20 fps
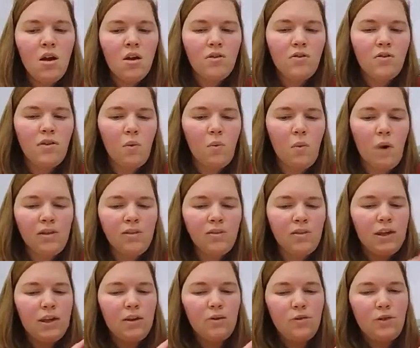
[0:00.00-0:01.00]
So what do
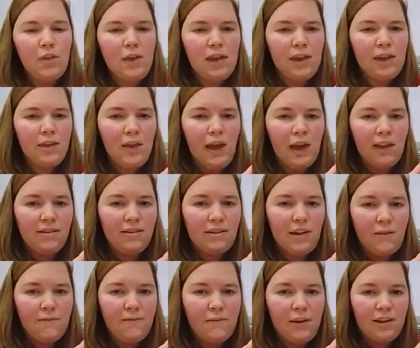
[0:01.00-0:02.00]
you think that
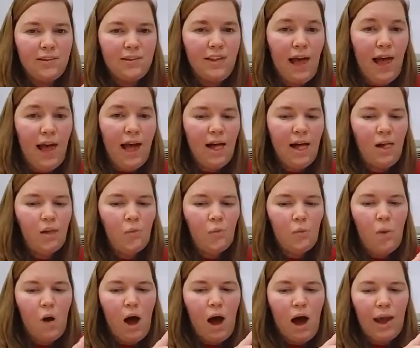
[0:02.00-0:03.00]
suffix
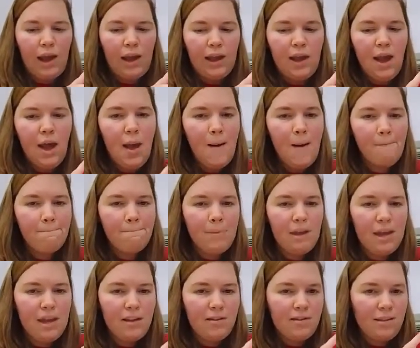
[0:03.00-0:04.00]
ly
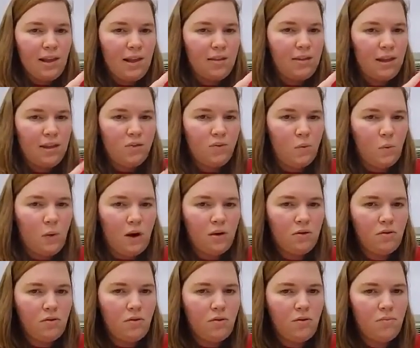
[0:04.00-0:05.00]
means in these
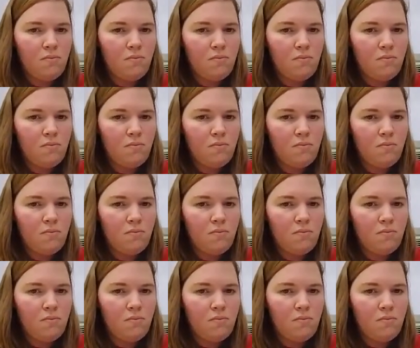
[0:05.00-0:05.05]
words?